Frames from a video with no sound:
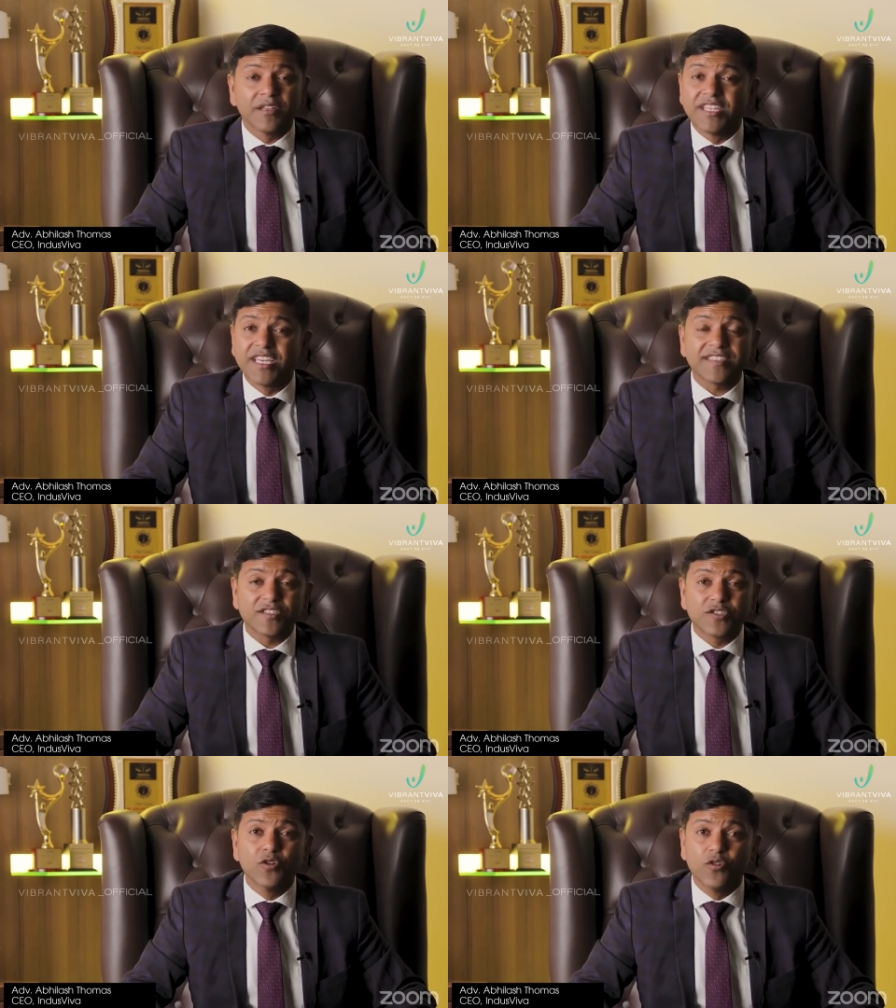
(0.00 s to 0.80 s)

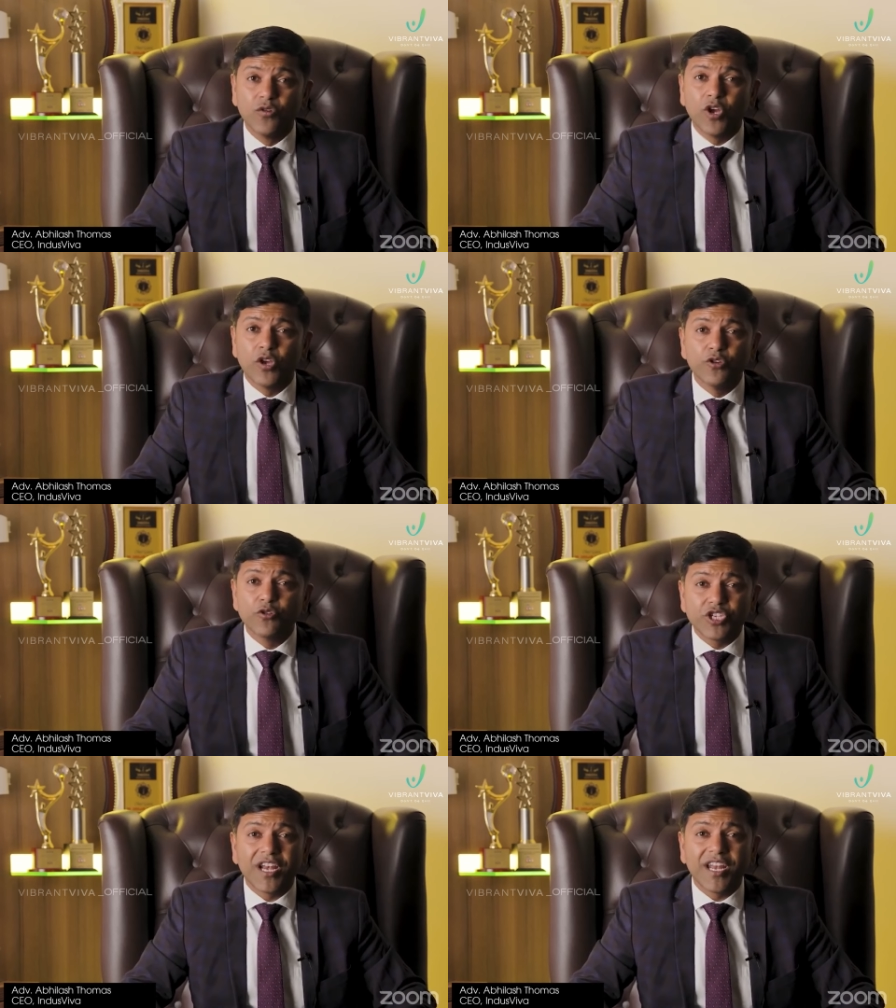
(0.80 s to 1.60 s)
These two
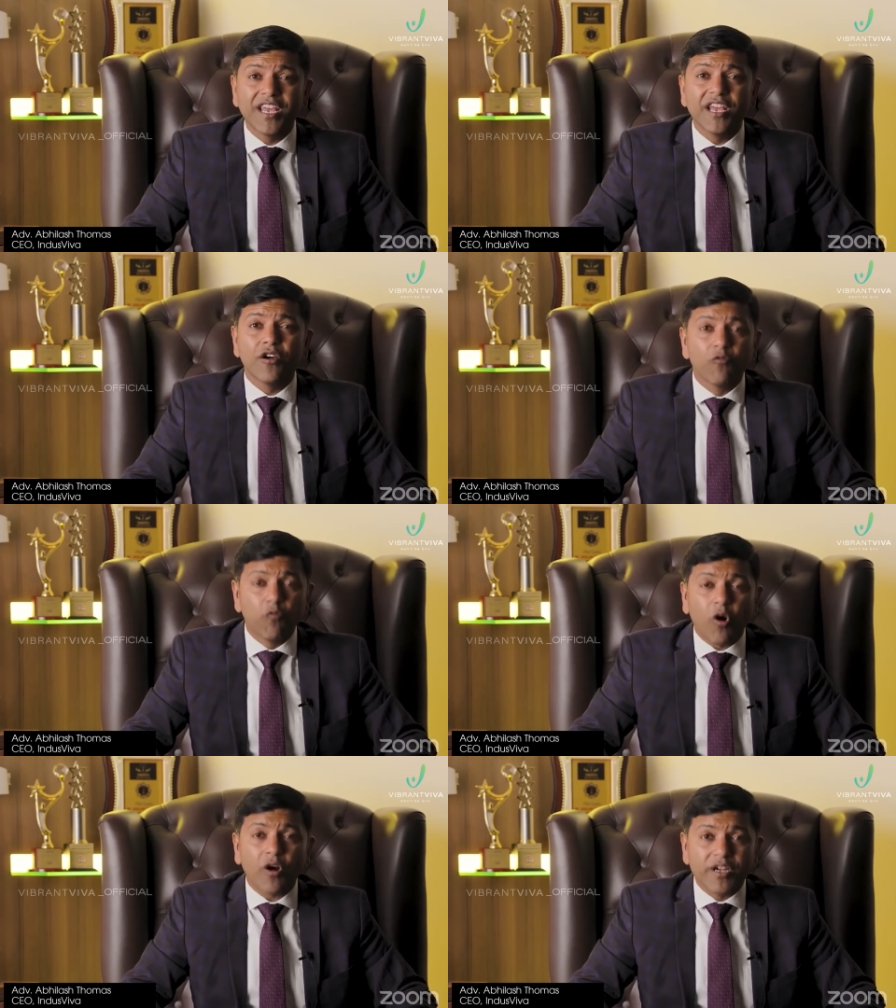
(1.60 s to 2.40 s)
usually
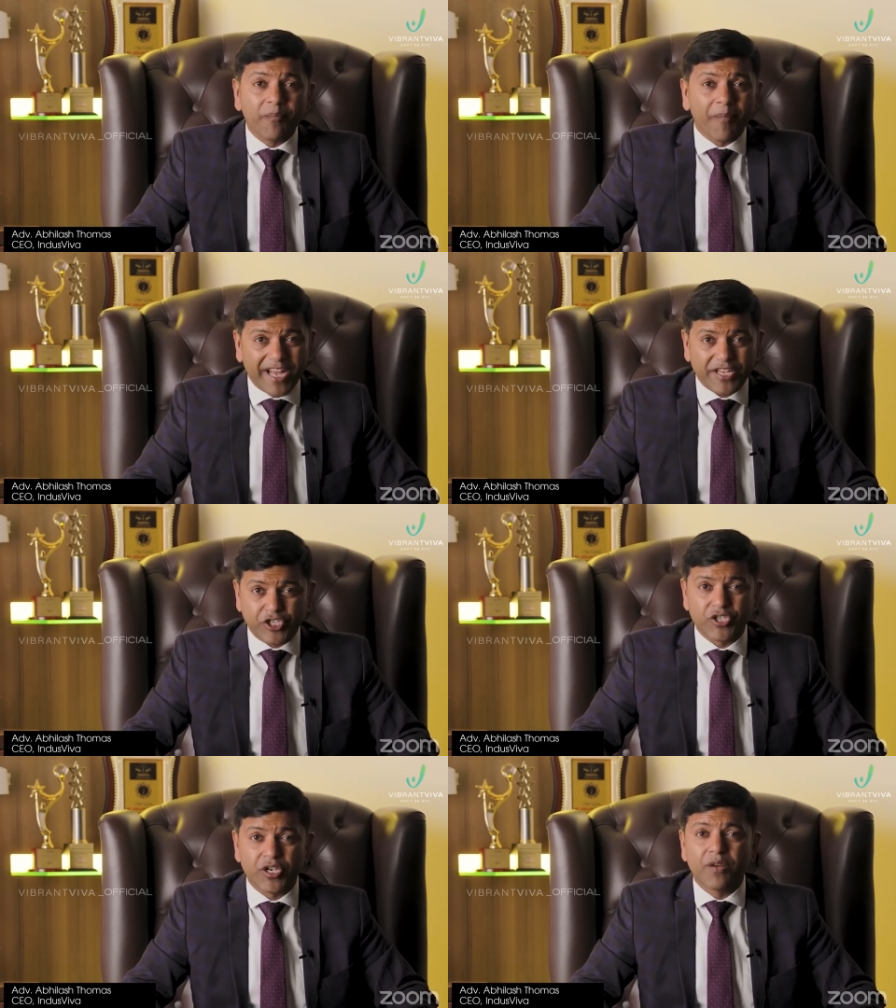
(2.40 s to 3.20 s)
won't
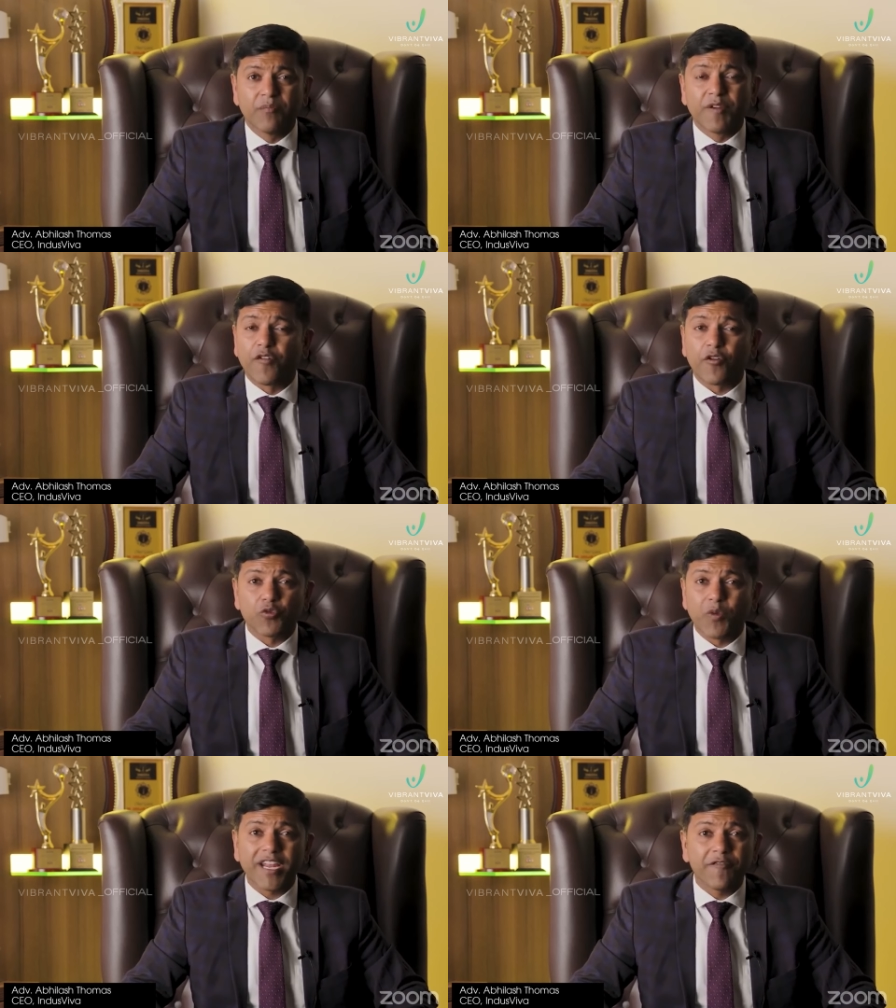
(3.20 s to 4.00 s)
match. Before
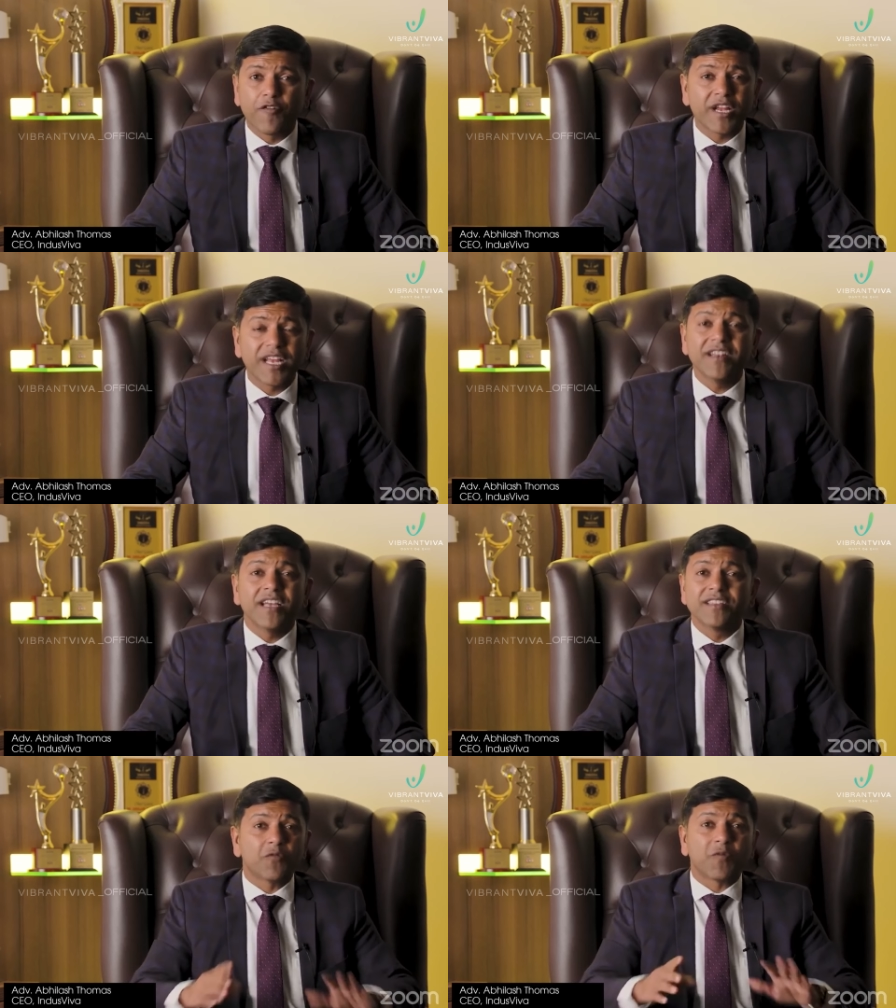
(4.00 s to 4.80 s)

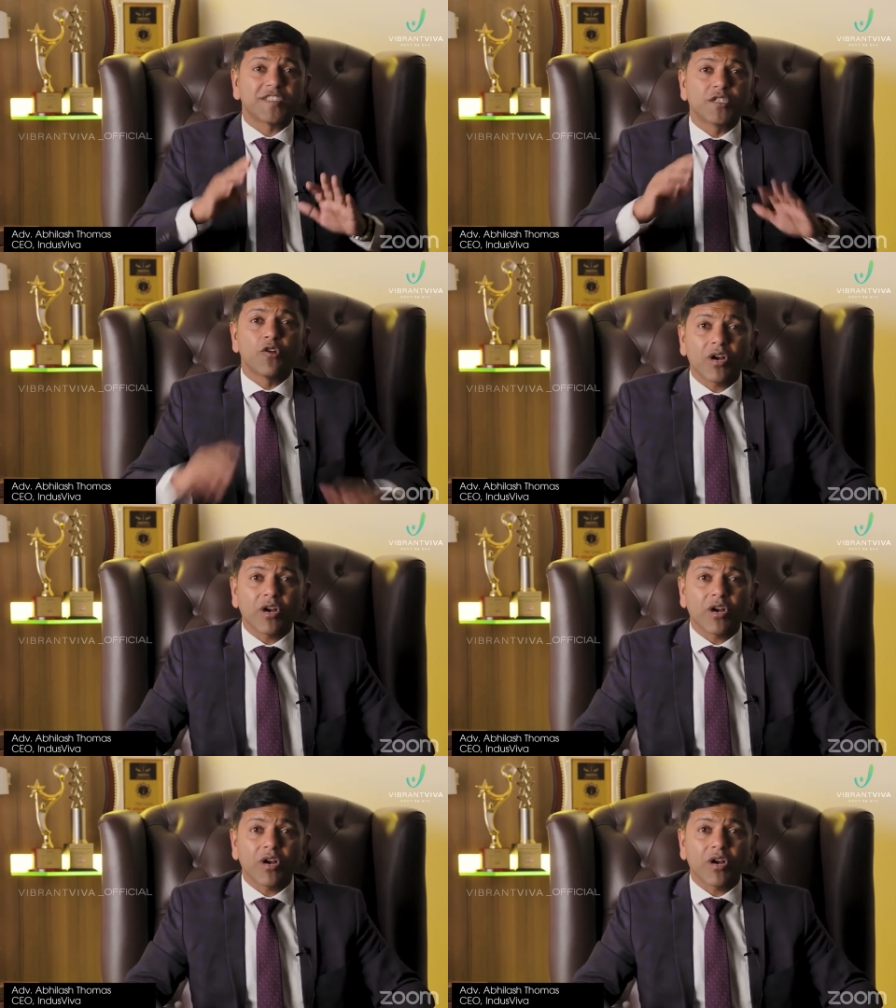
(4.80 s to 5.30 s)
2014, there was no